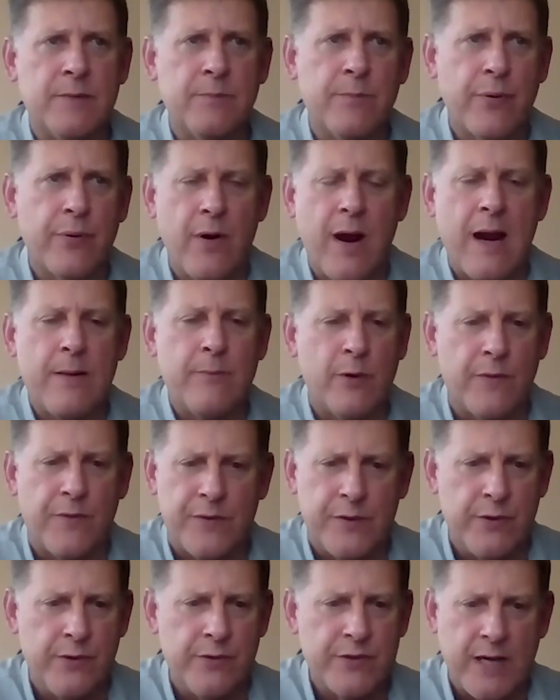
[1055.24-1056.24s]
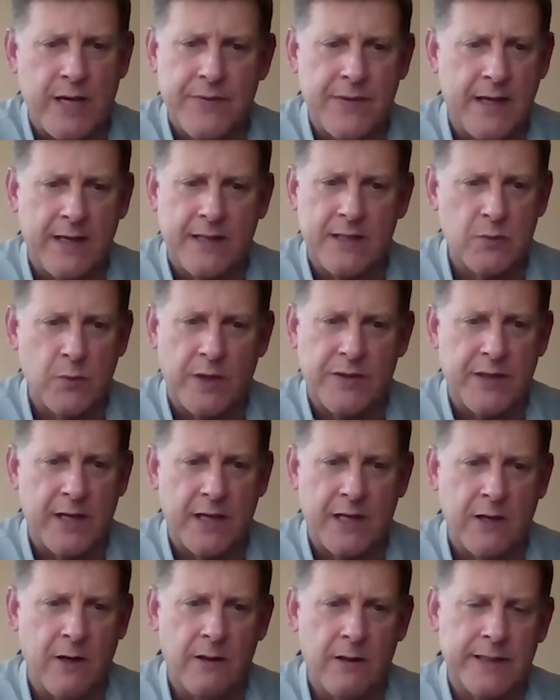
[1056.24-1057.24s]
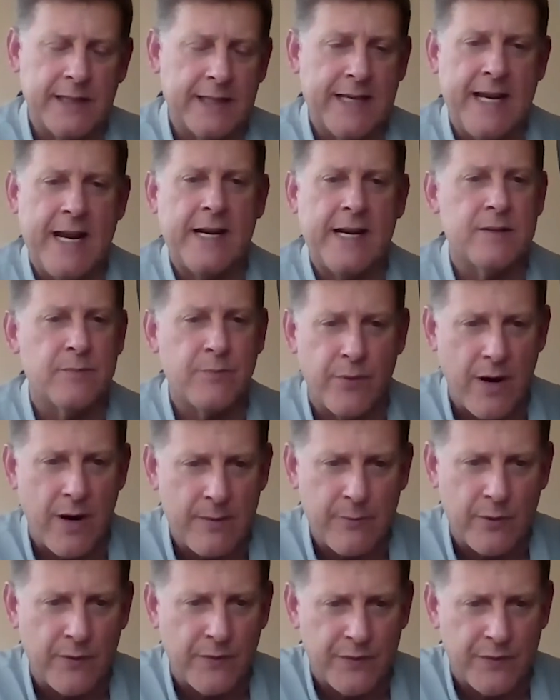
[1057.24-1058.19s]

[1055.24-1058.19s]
primer fuse, I think is what they call it, a cannon primer